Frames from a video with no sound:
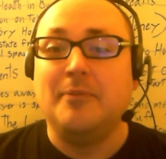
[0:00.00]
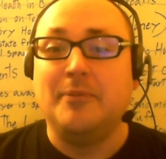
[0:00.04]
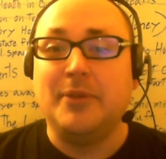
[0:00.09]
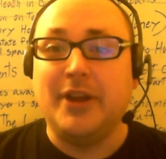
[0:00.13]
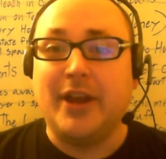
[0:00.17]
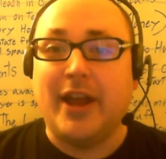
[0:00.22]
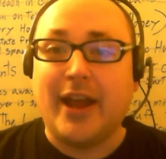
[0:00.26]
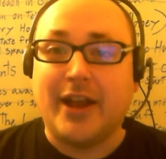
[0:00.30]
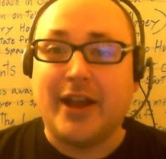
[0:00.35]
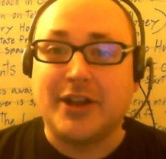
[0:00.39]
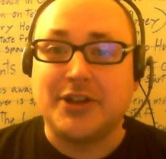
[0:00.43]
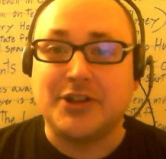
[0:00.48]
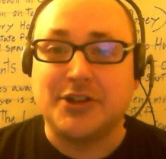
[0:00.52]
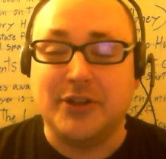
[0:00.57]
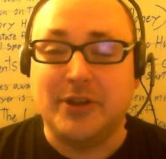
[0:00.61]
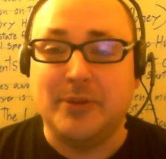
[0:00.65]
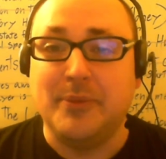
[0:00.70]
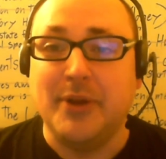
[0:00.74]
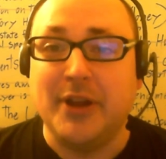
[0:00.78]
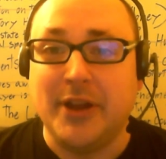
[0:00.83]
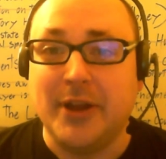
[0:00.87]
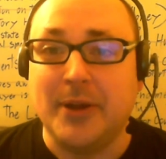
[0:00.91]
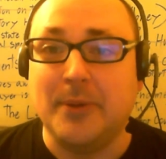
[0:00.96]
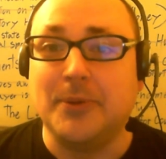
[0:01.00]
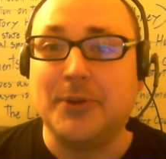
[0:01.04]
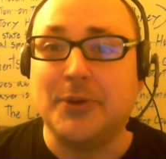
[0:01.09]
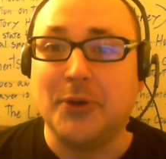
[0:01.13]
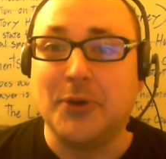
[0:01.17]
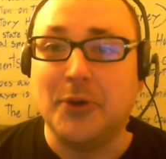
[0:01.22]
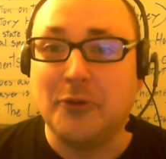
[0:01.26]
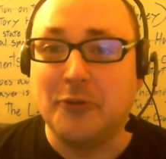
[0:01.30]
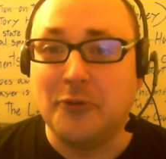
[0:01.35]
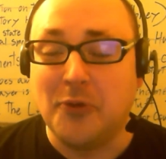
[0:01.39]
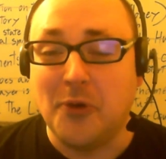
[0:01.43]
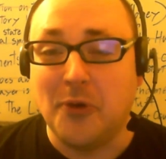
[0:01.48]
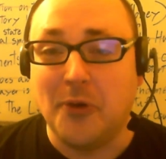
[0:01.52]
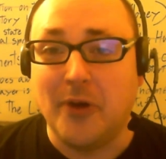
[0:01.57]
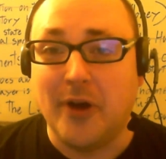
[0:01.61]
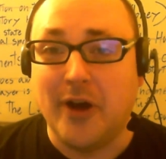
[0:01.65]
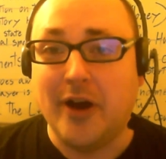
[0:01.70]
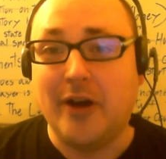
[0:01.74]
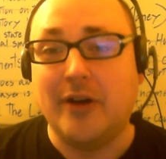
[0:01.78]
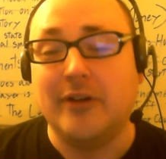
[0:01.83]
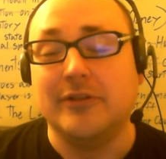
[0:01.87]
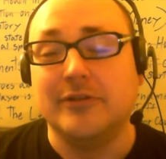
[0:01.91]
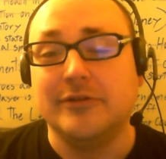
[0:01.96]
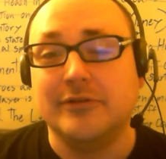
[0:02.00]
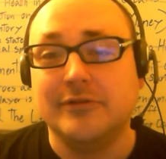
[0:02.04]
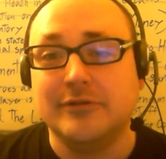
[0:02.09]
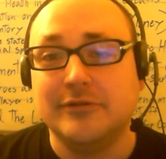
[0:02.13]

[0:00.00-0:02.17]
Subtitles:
me actually being able to go full out.